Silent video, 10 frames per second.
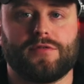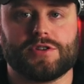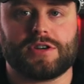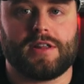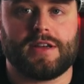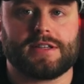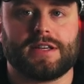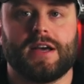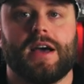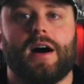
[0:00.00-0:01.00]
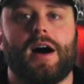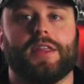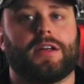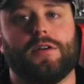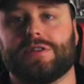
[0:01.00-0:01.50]
version of this. Uh, the
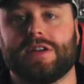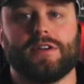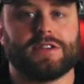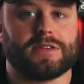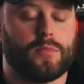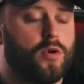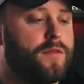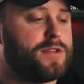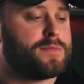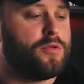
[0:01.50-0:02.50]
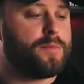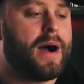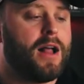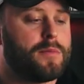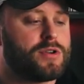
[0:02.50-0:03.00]
Cloak Series is more of a smooth
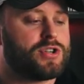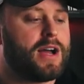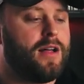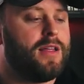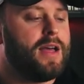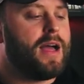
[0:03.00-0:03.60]
polymer shell.